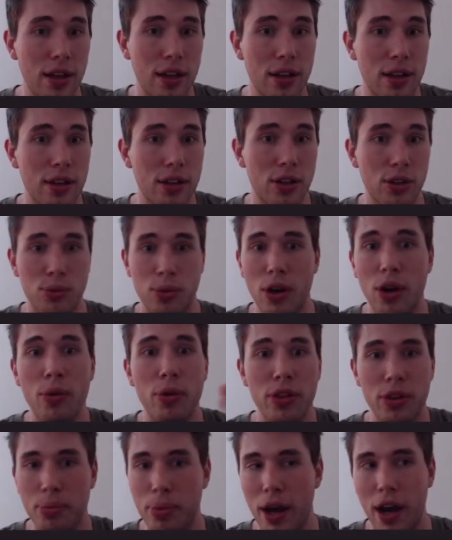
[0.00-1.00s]
because we don't want
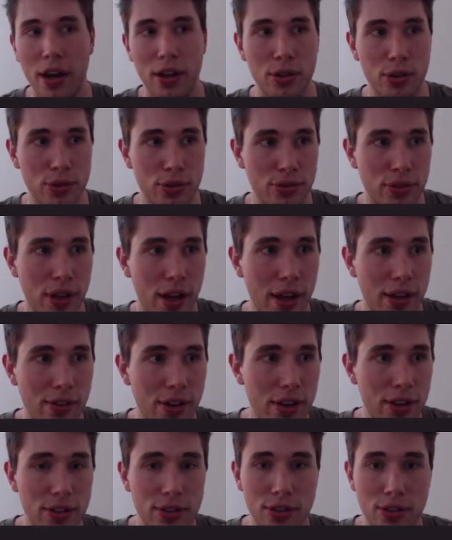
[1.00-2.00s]
the particles flying around
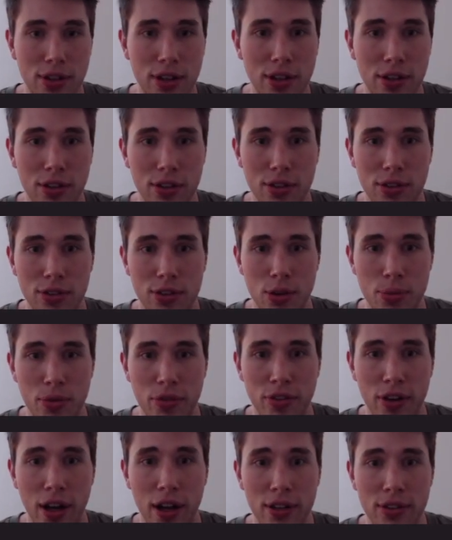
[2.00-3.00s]
the screen super
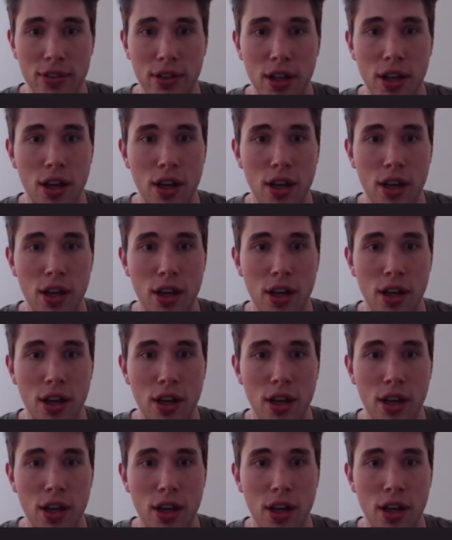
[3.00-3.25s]
fast.